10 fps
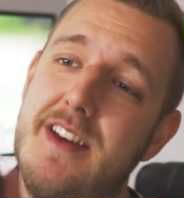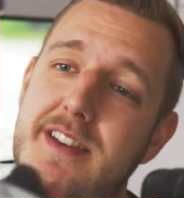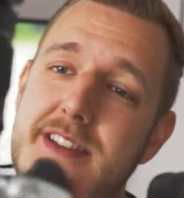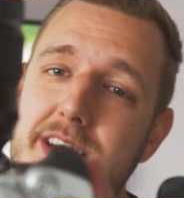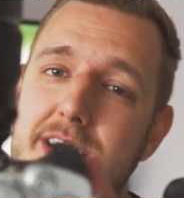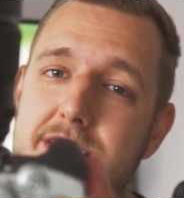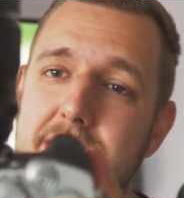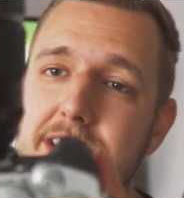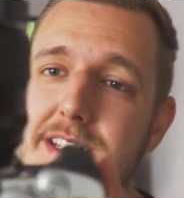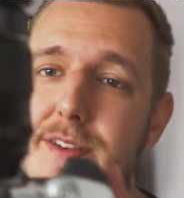the
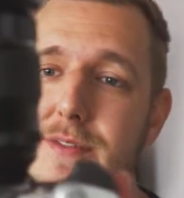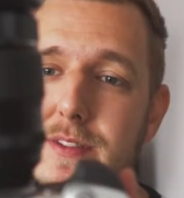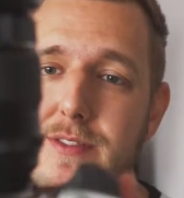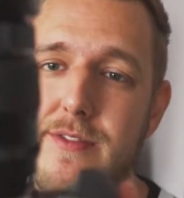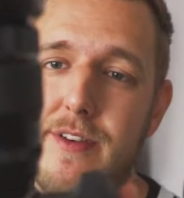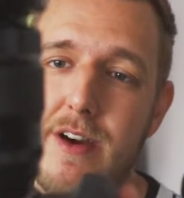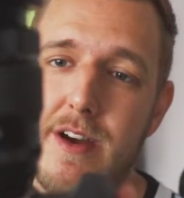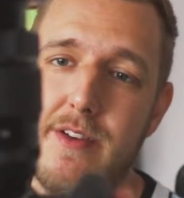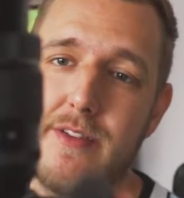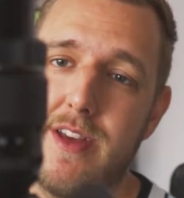16 to
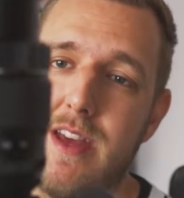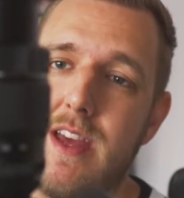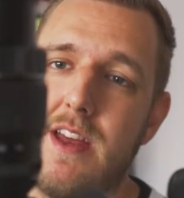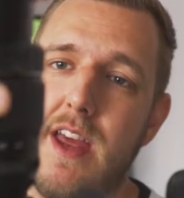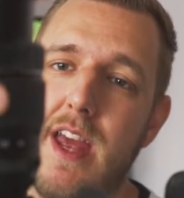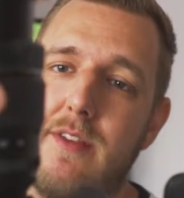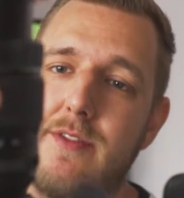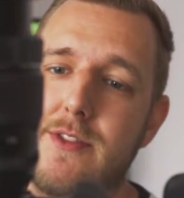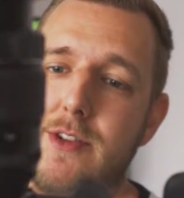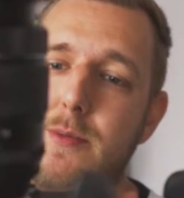55
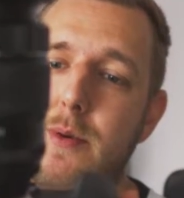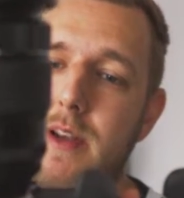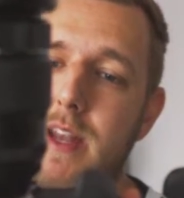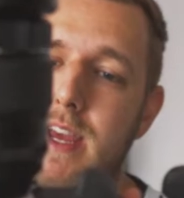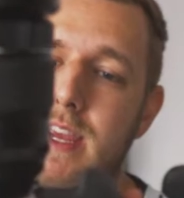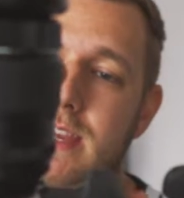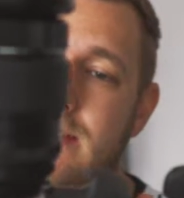f2.8.